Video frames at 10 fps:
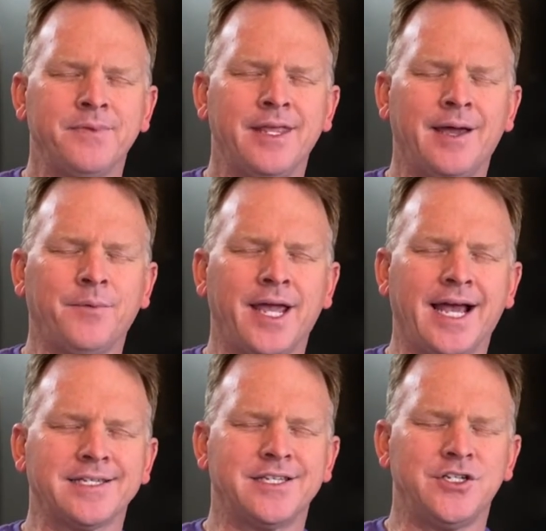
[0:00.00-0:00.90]
And we
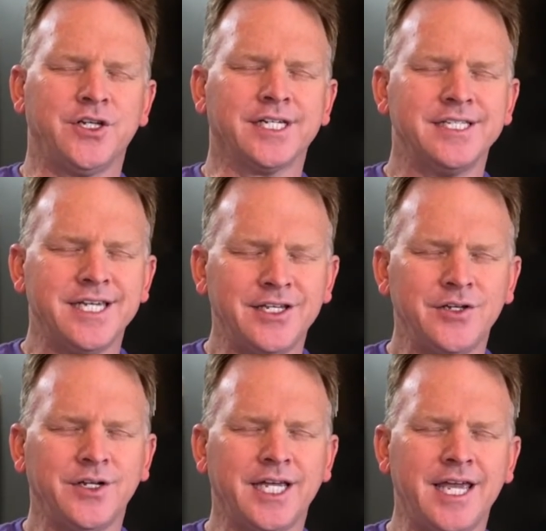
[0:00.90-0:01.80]
ask that you
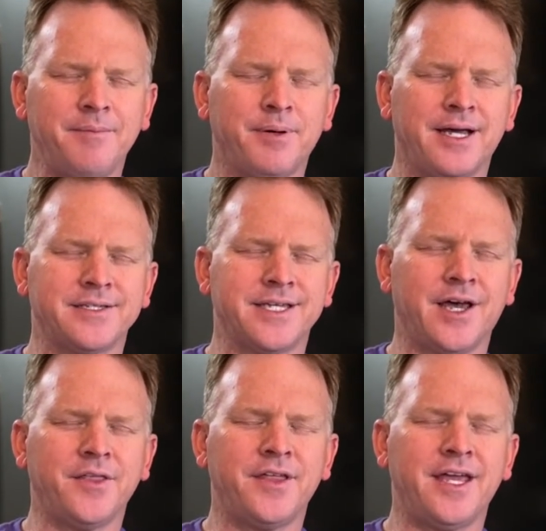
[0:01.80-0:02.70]
continue to keep us
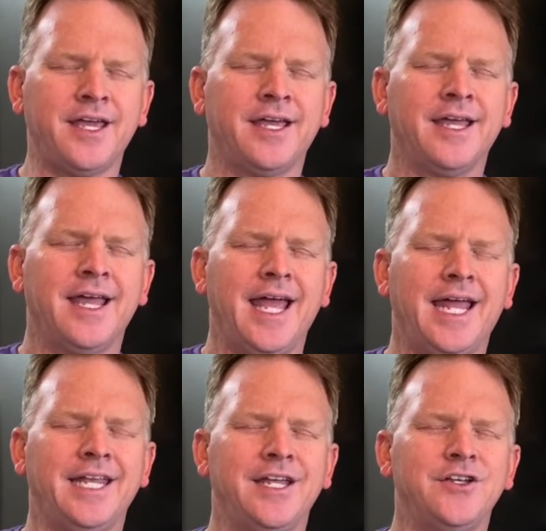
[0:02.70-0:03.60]
healthy
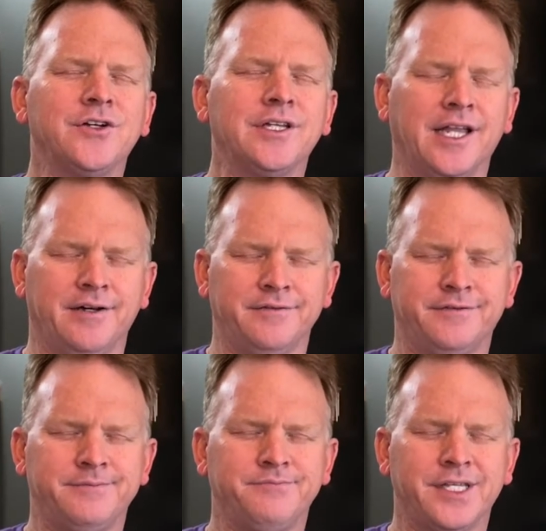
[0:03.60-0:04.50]
and in your
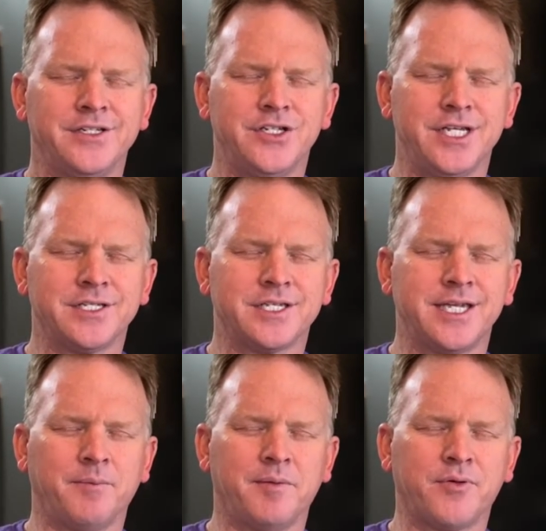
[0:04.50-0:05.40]
love. In Jesus'
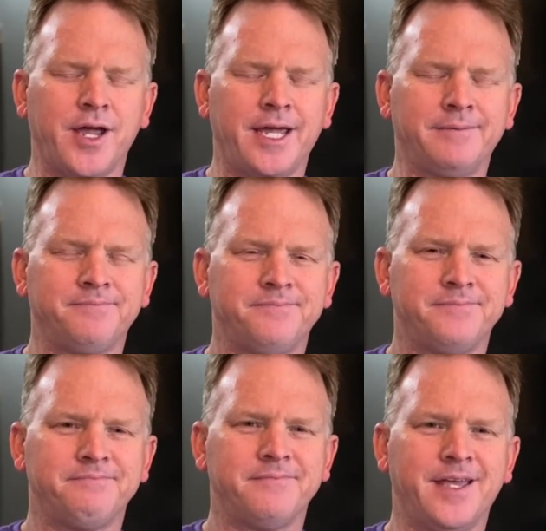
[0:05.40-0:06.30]
name we pray.
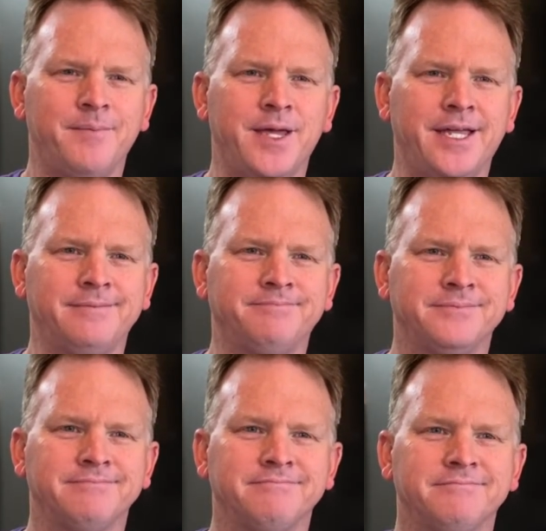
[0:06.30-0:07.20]
Amen.
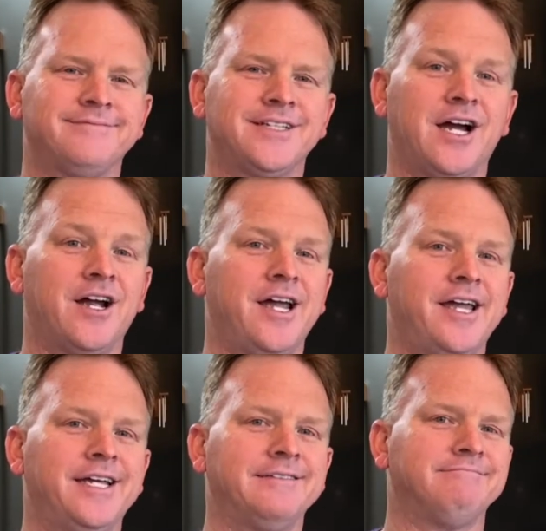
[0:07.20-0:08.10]
All
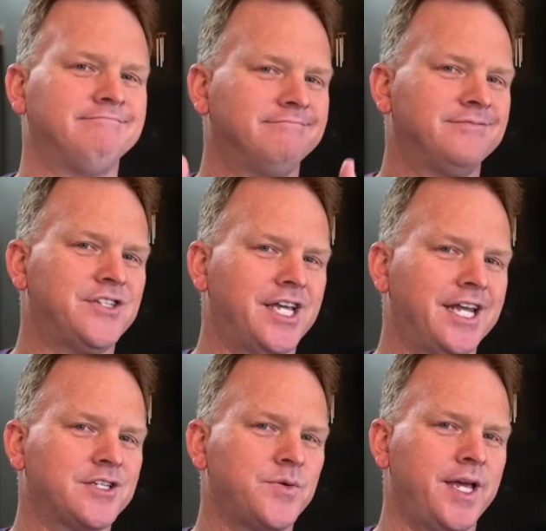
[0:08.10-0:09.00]
right. See you
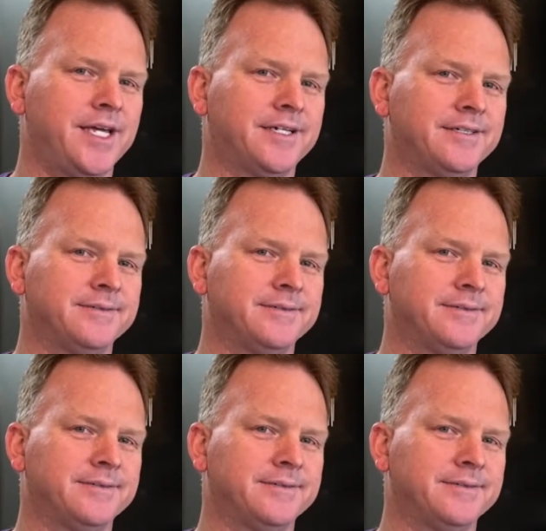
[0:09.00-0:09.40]
next week.